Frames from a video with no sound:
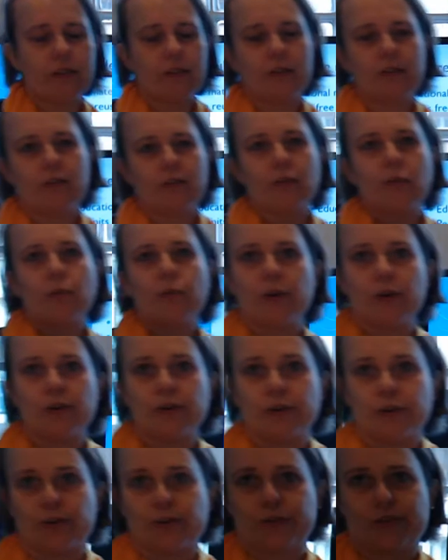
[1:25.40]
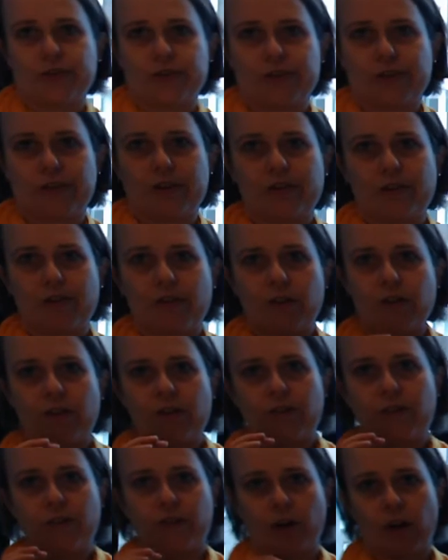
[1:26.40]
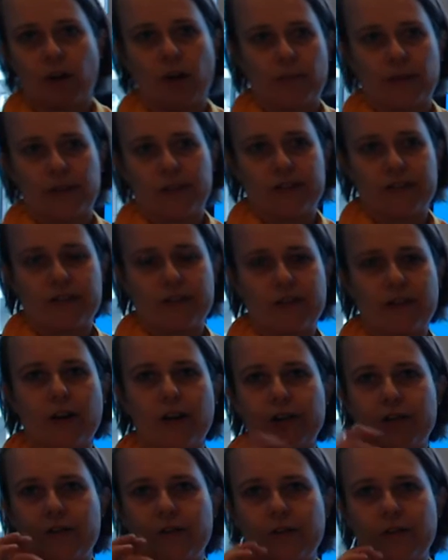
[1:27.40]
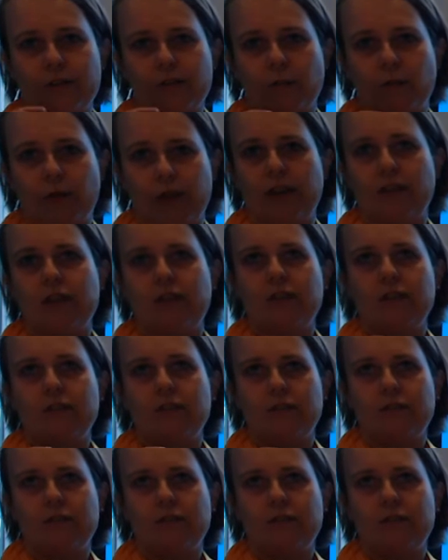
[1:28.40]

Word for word: The rules for commons, because we